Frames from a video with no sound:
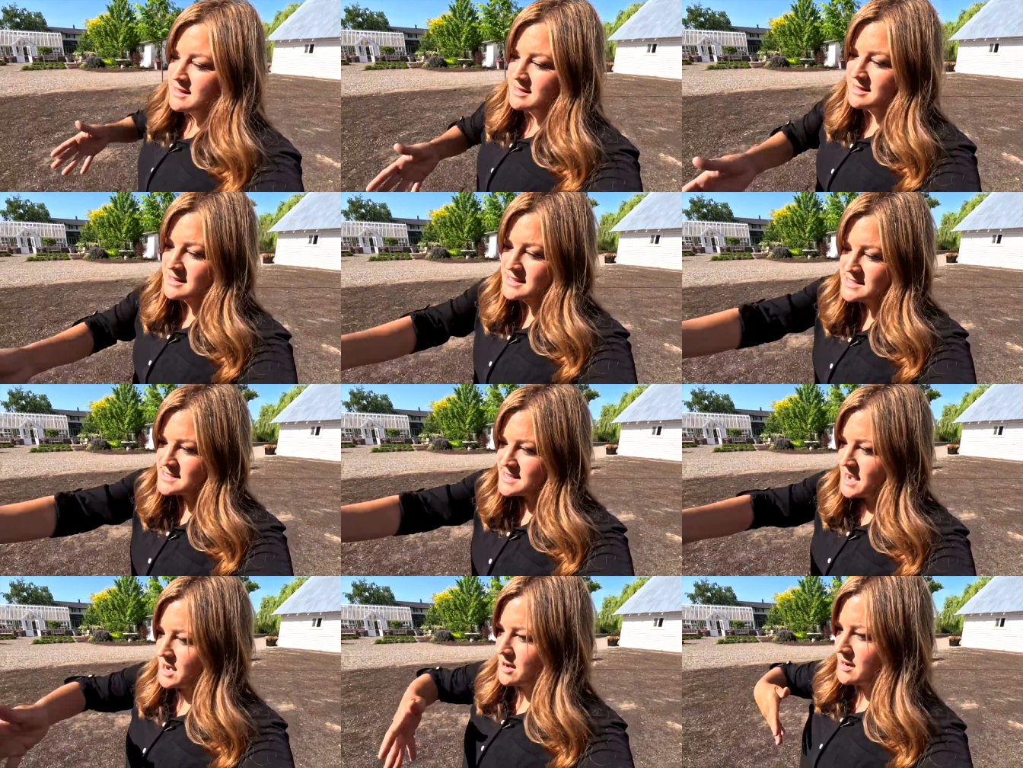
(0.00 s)

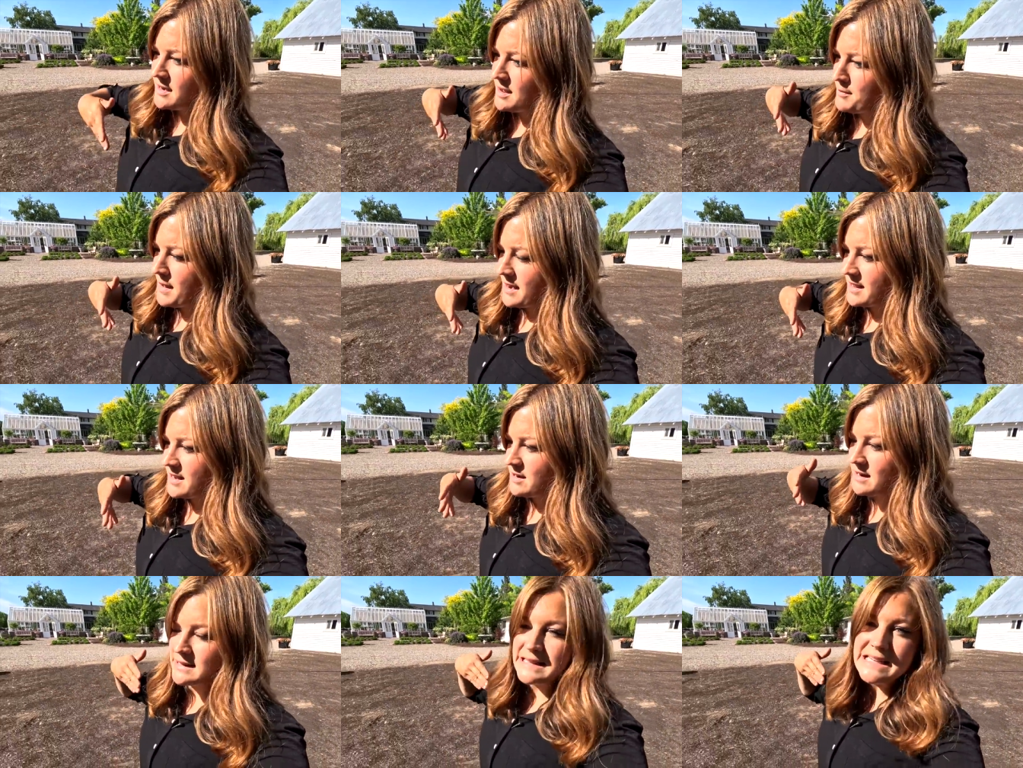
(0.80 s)
this area back
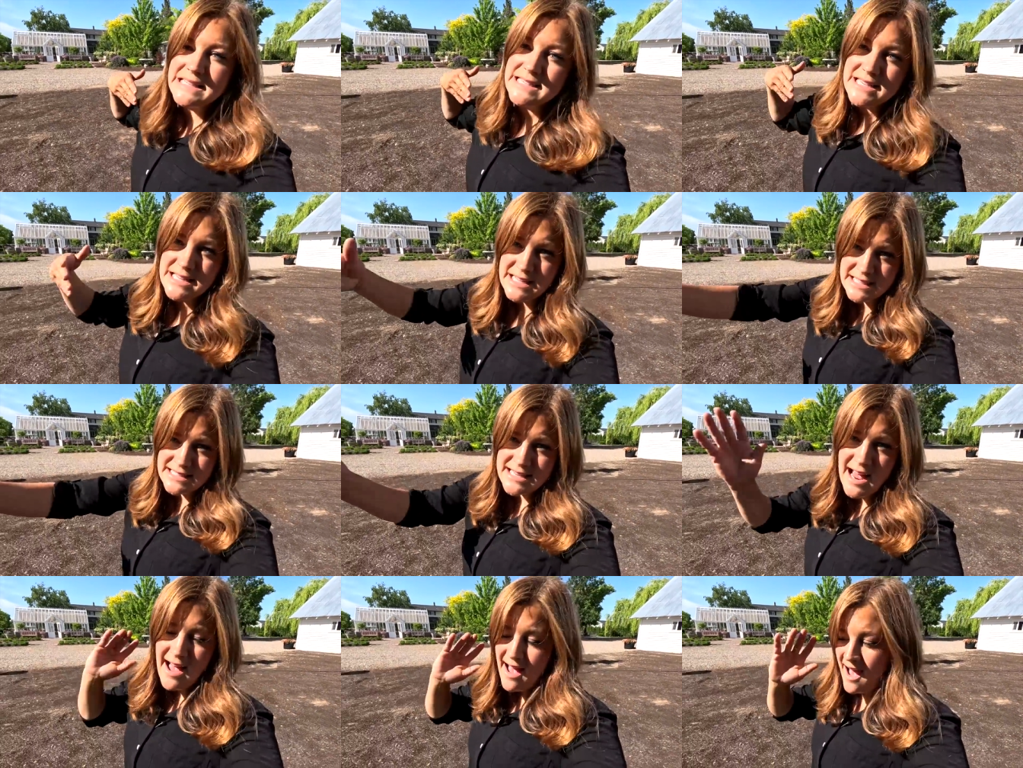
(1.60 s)
here, at least
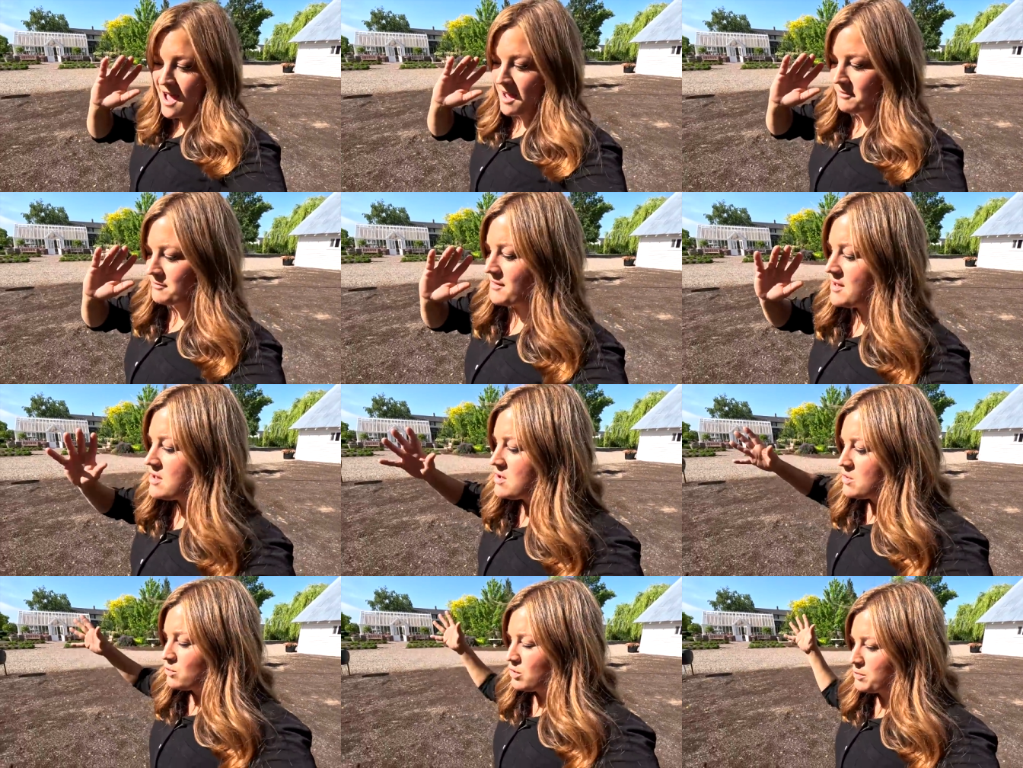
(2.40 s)
this half,
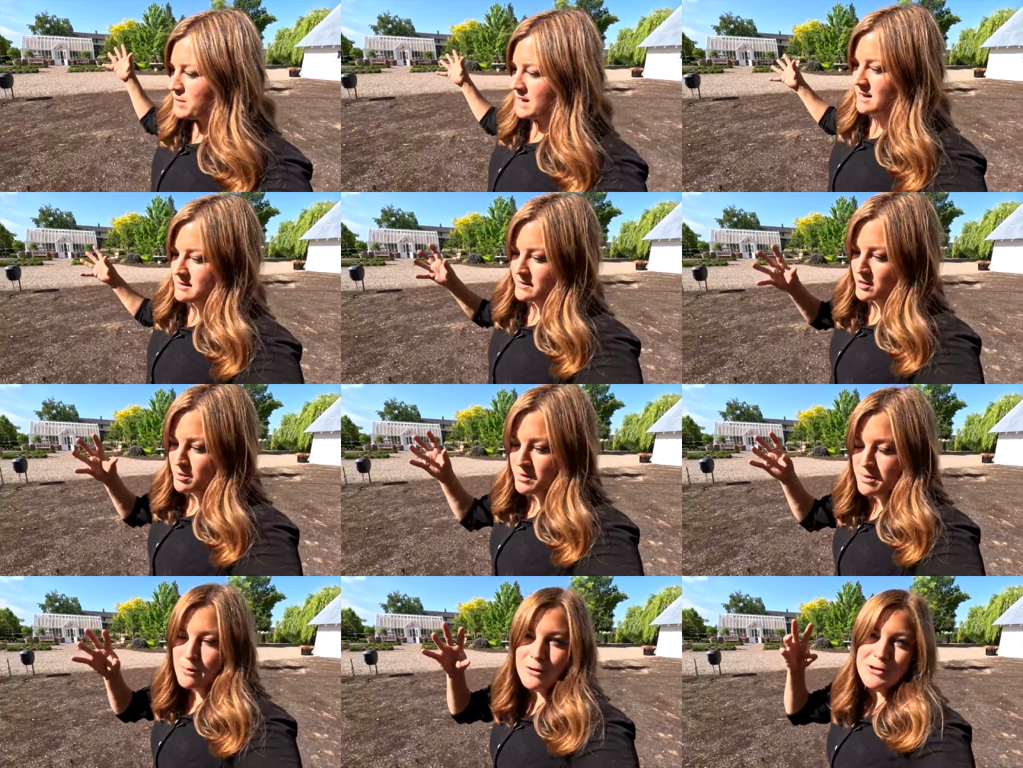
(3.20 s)
will be a little
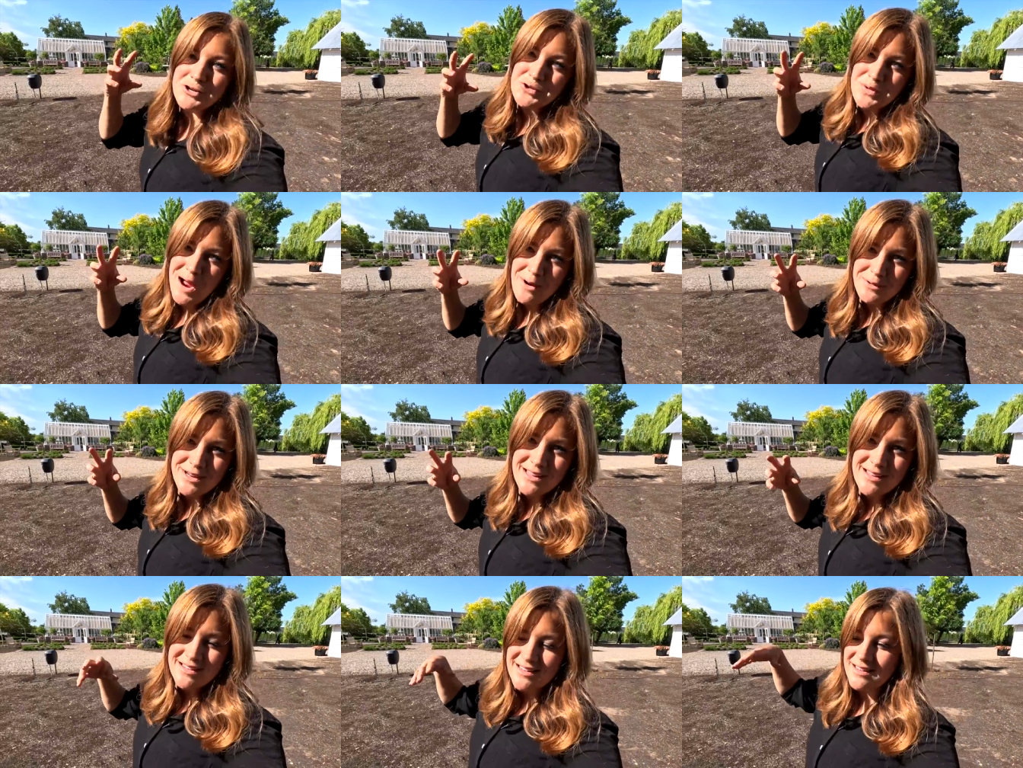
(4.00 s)
bit more
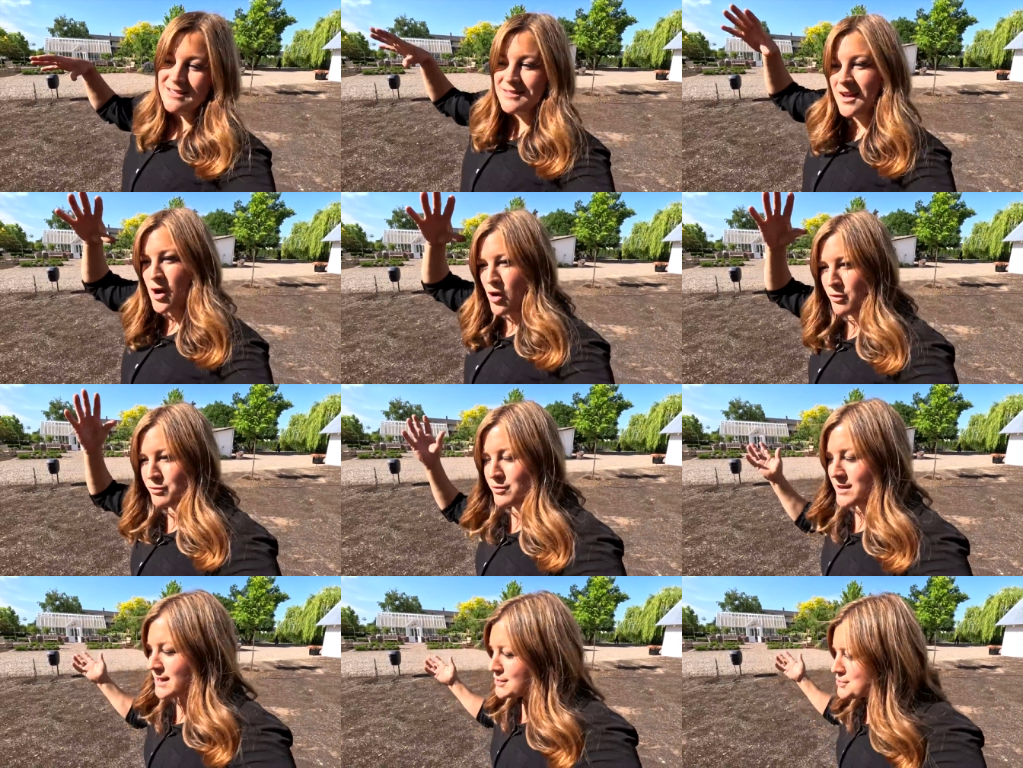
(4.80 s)
shrouded and
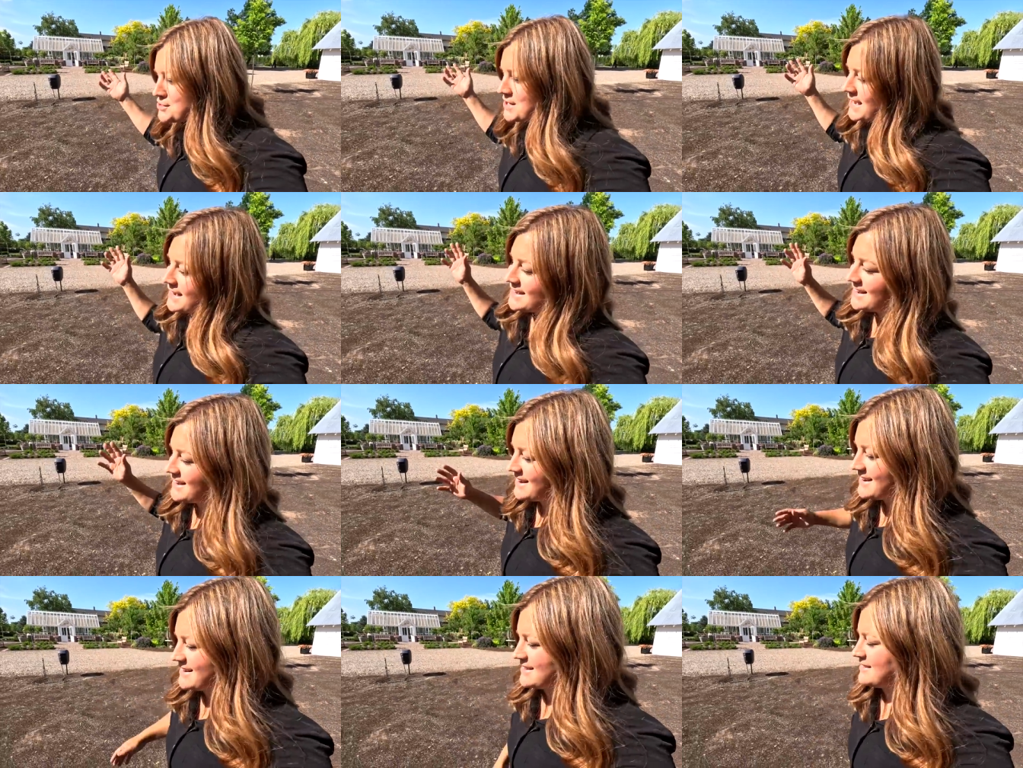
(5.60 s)
hopefully
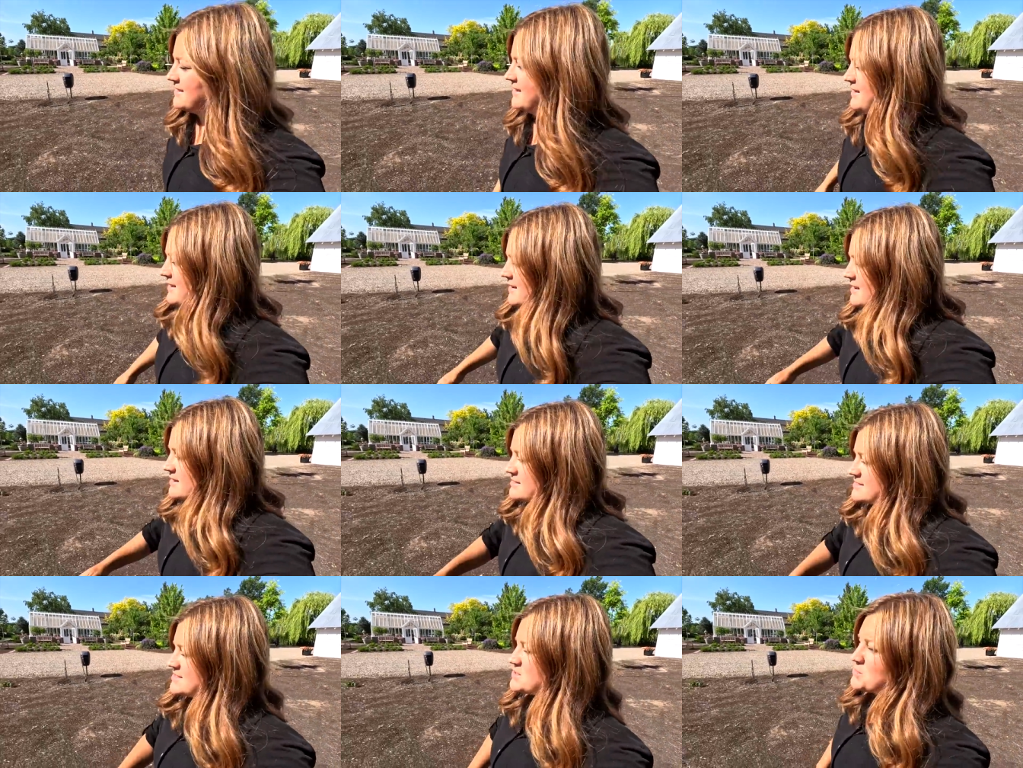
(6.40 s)
shady and
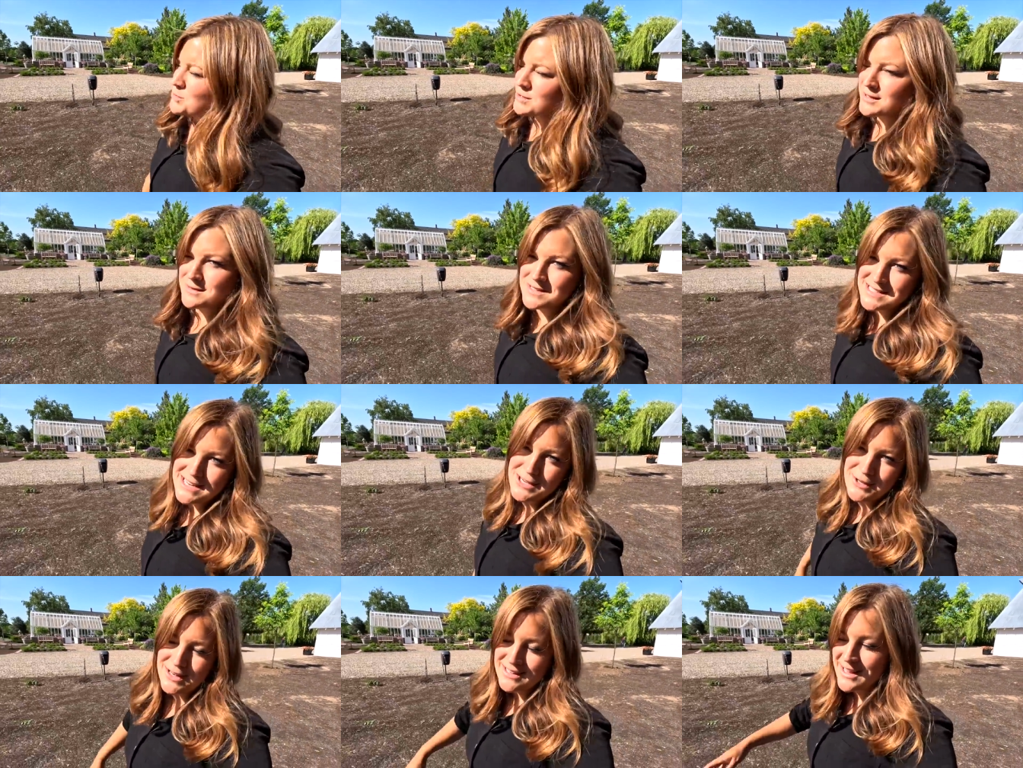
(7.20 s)
sort of
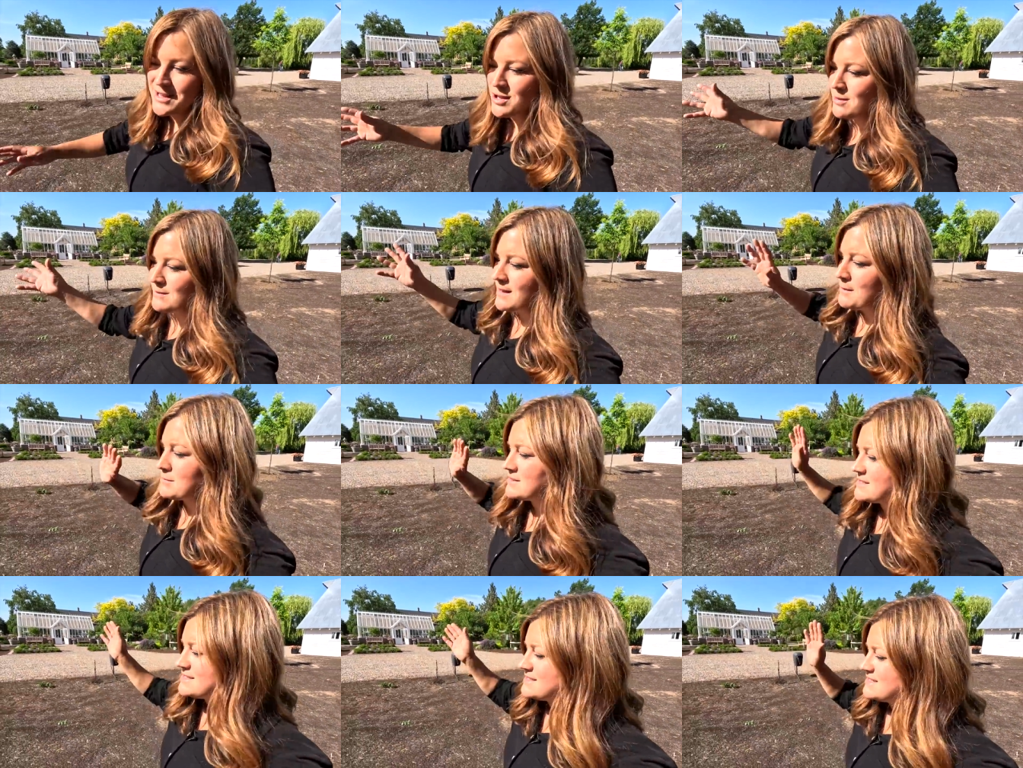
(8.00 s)
secret. Like you'll be
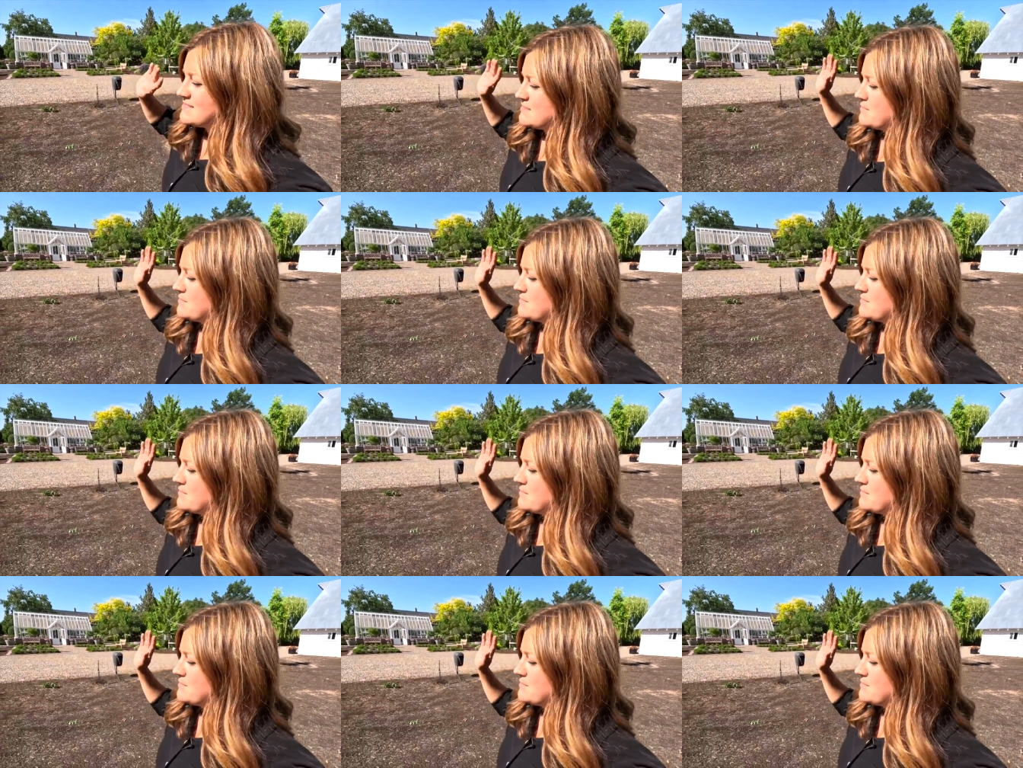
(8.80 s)
able to see